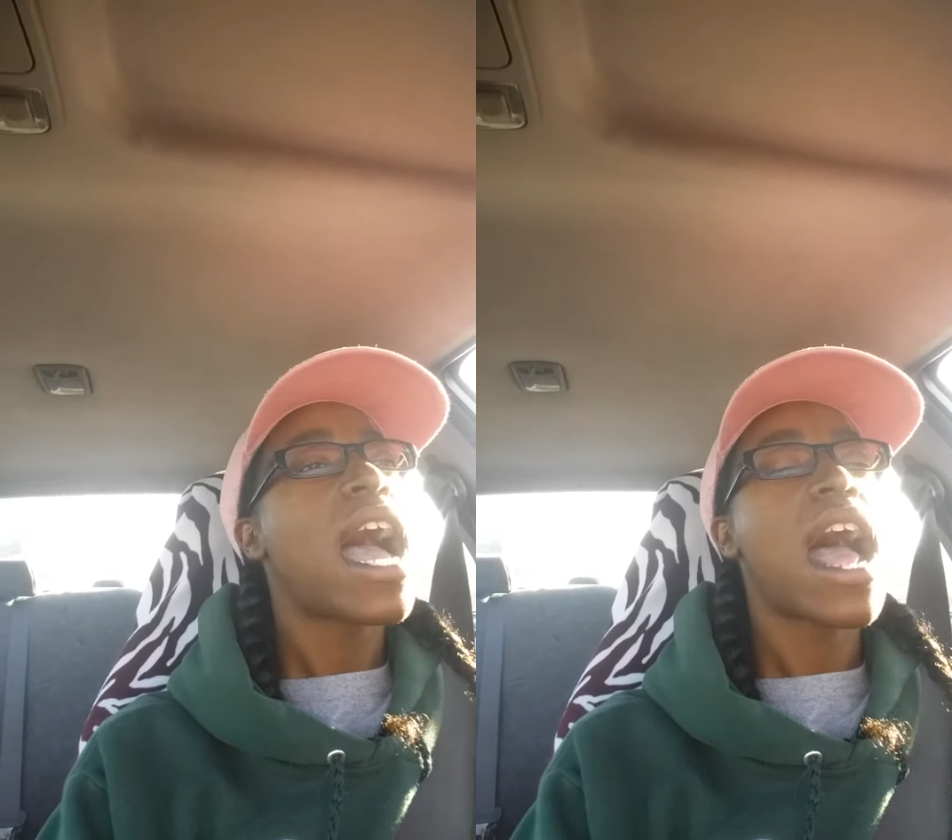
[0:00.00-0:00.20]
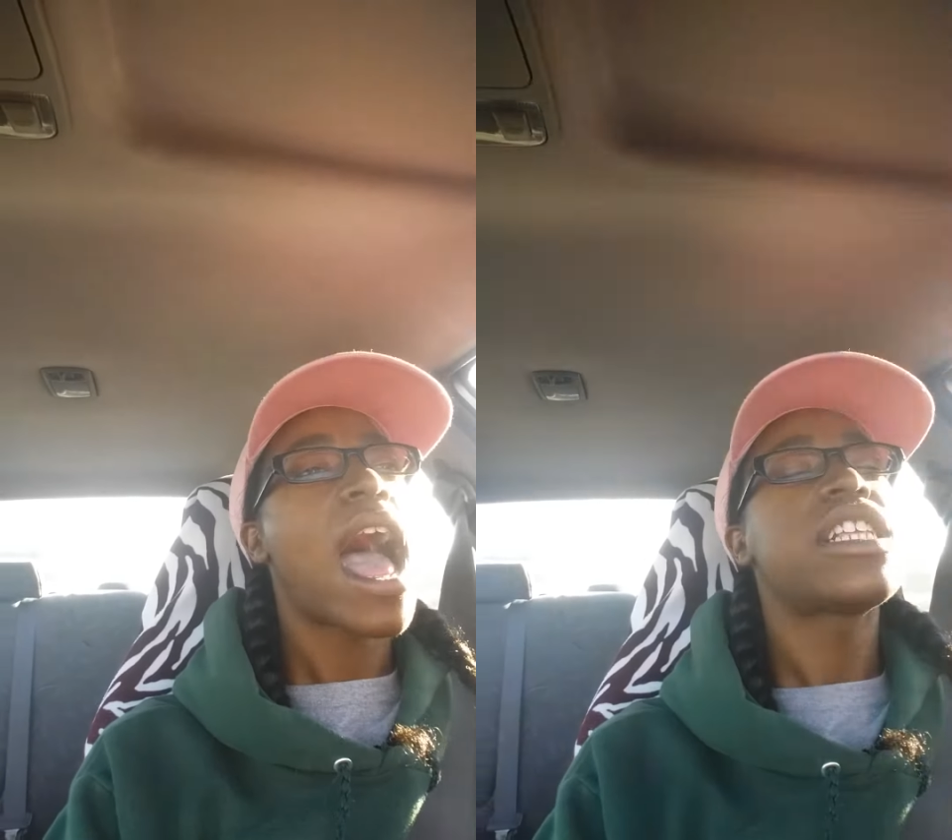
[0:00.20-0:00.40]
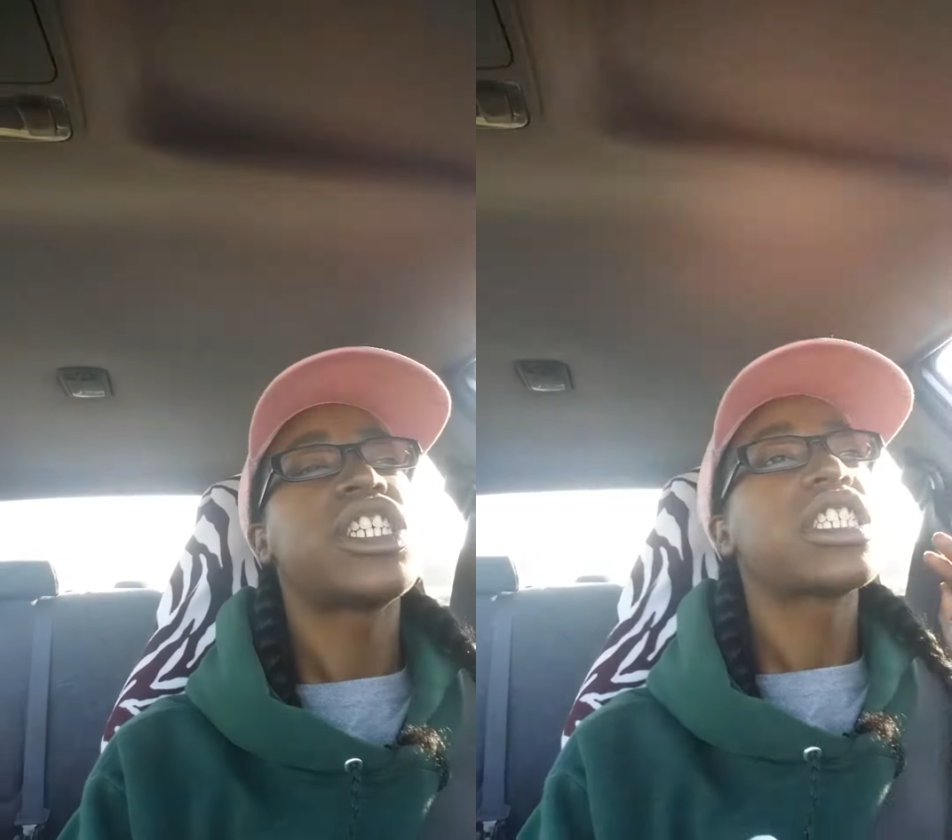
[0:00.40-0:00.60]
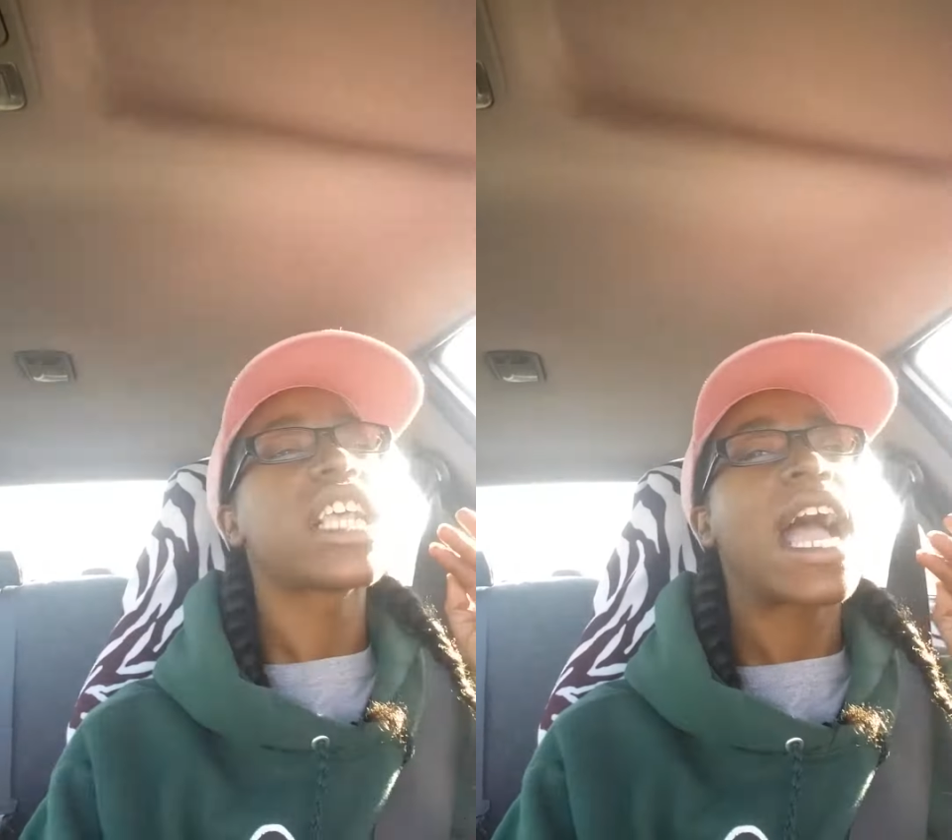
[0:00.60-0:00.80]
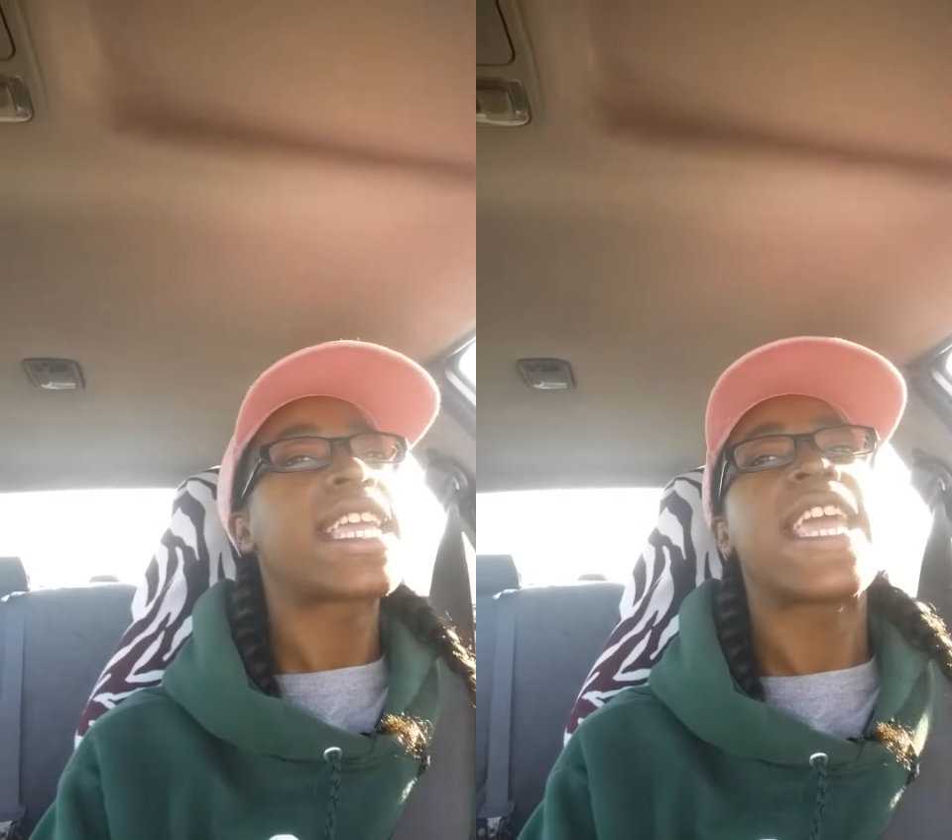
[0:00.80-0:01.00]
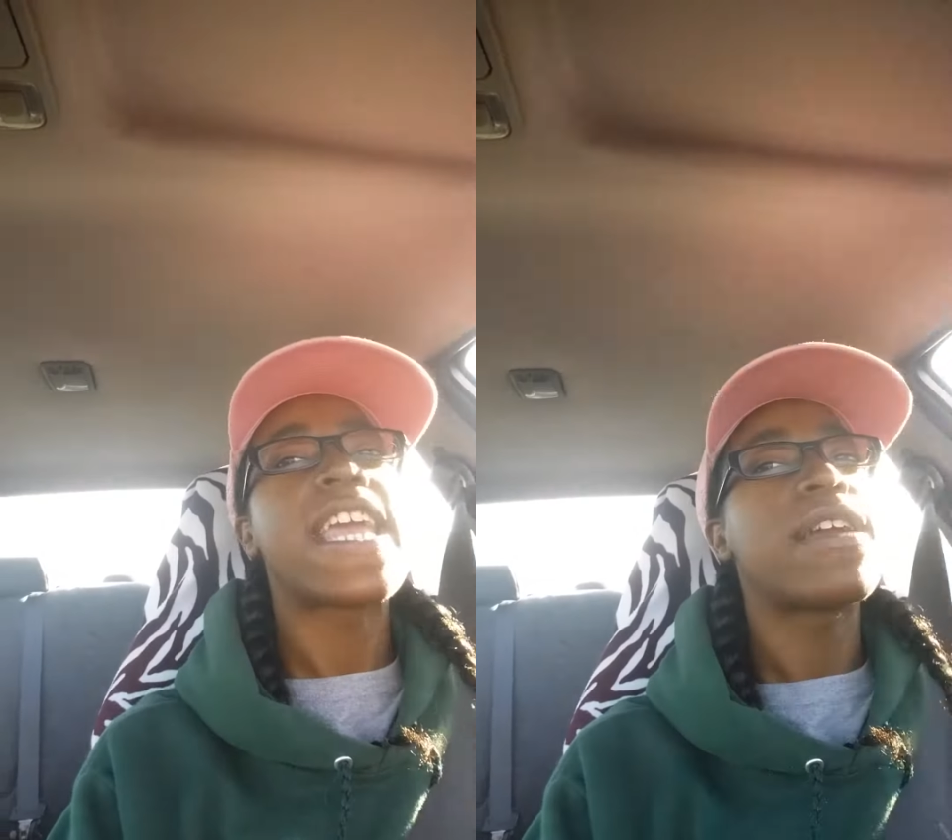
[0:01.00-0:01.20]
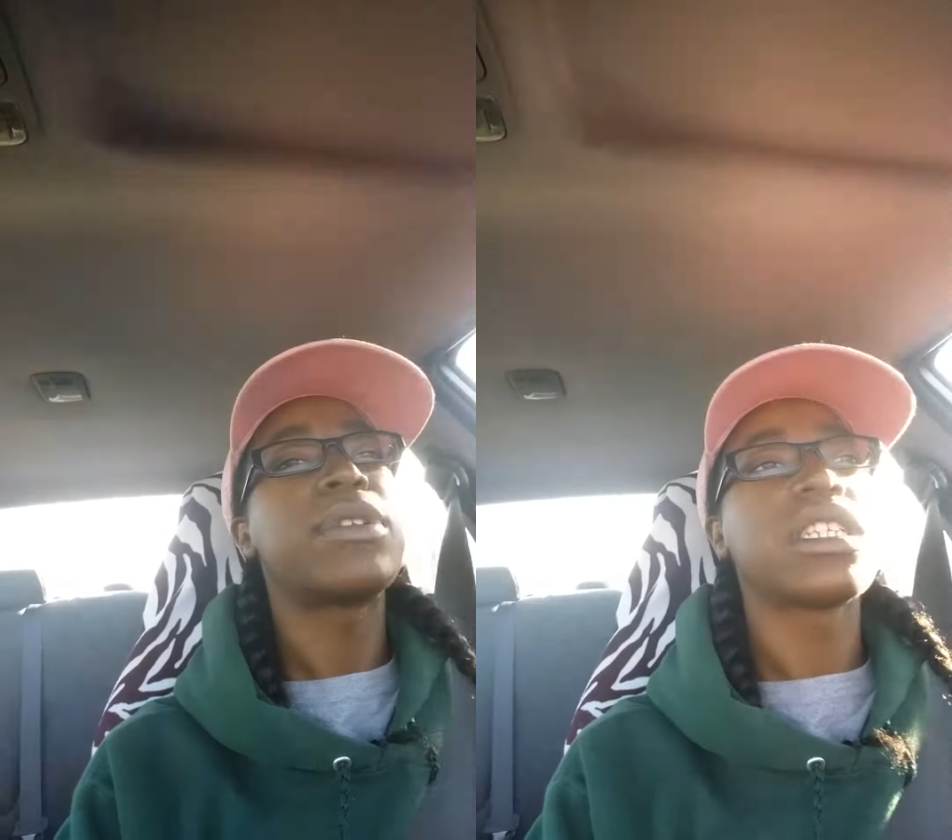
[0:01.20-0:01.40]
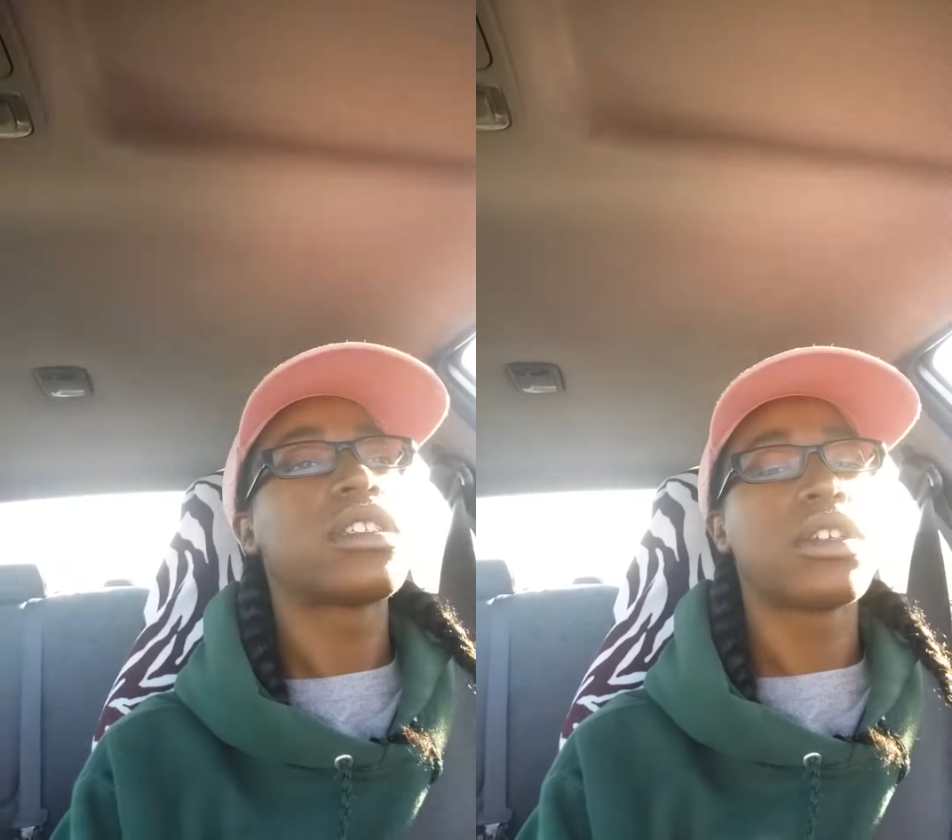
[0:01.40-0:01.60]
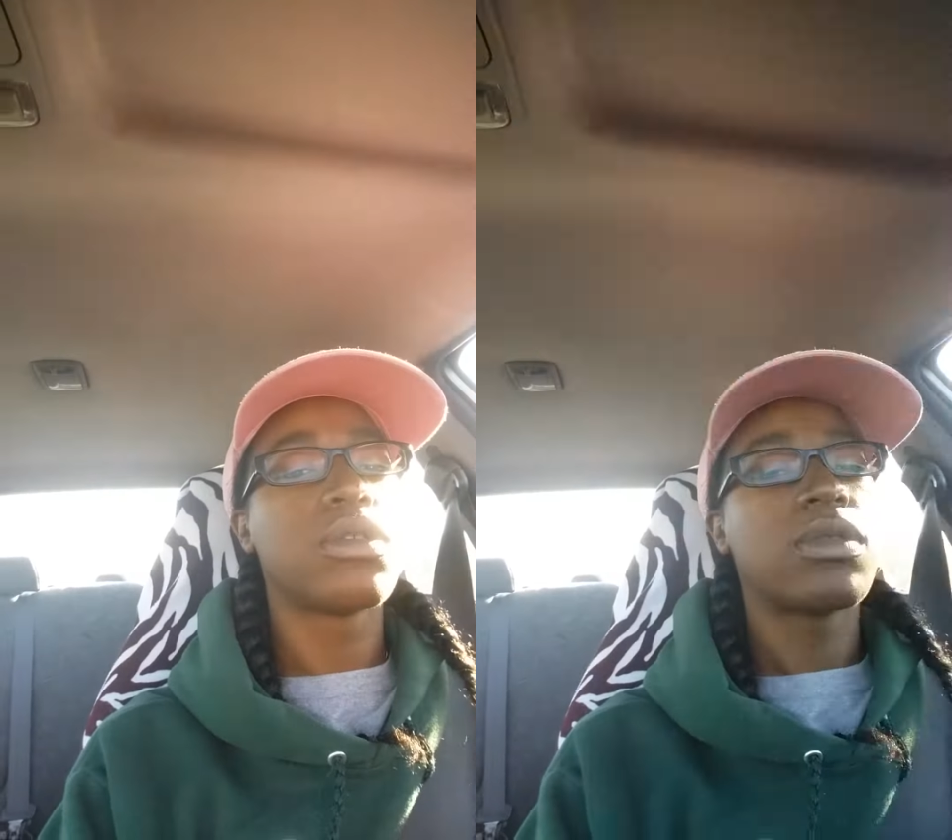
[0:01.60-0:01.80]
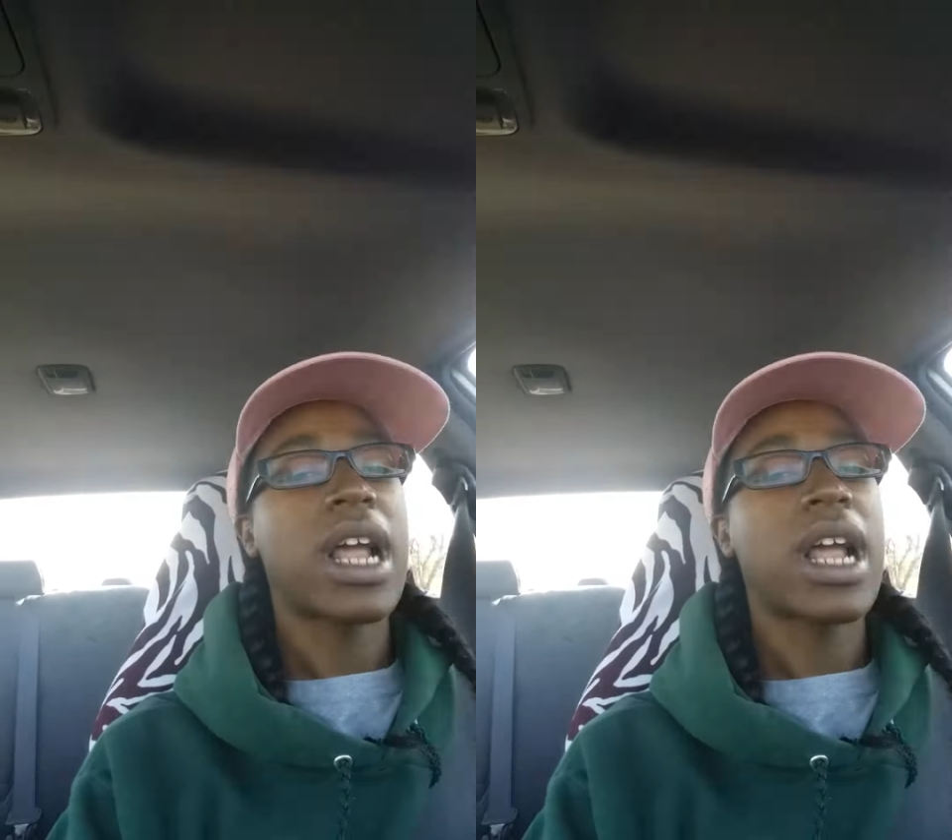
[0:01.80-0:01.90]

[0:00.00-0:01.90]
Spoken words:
I can't with this dude.